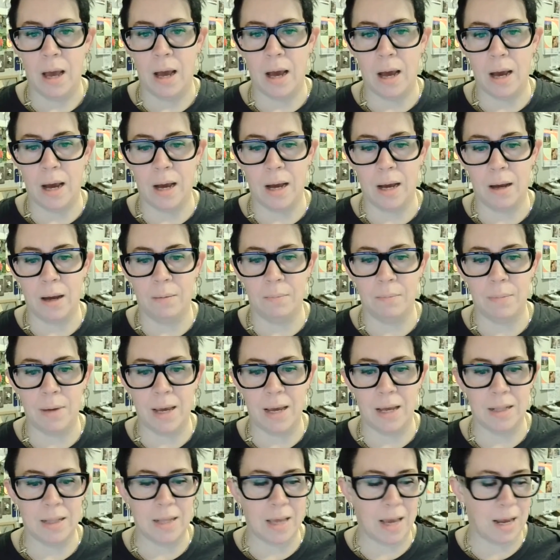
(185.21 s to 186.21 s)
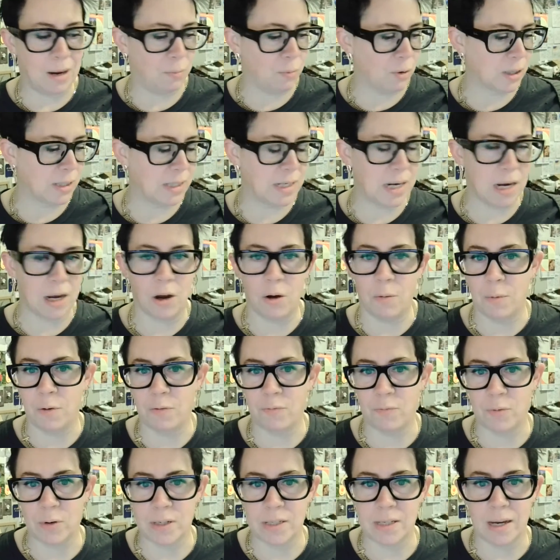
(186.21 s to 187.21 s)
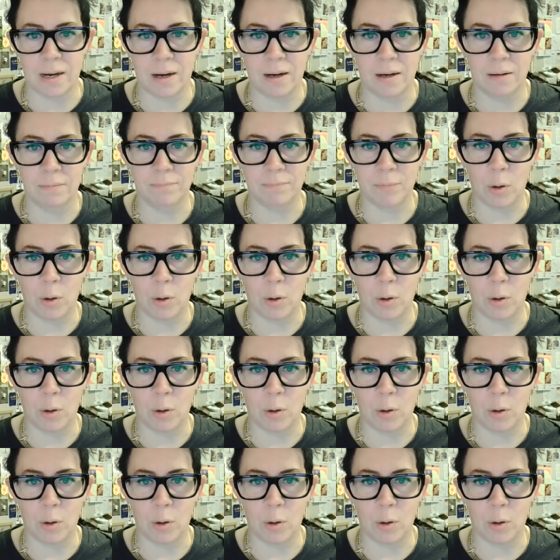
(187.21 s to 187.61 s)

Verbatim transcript: um, and that we're staying home if we're sick.